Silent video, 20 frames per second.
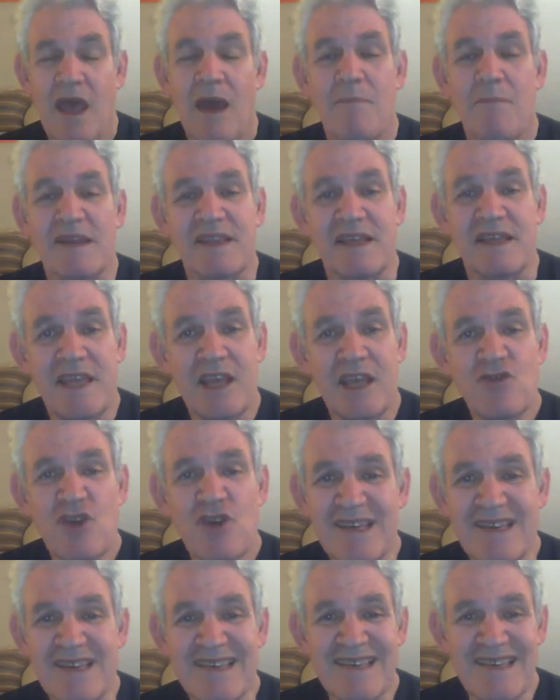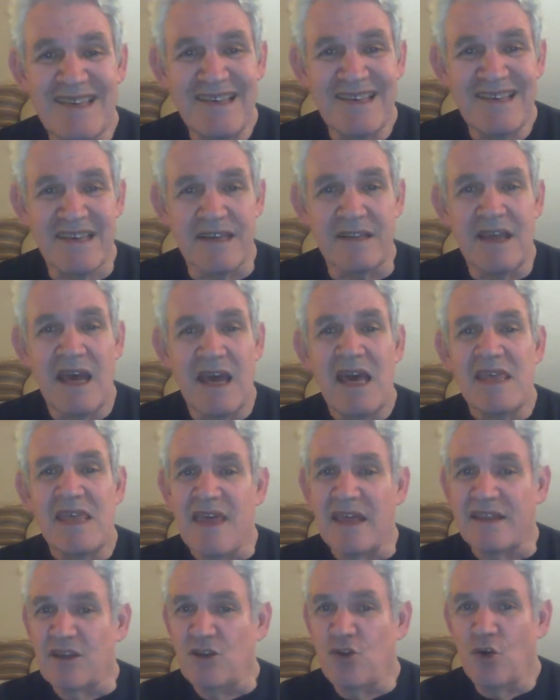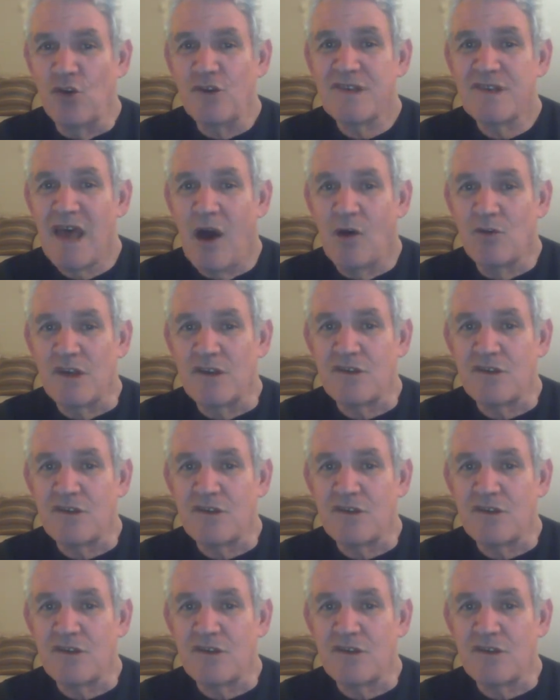but the teacher insisted they did not sound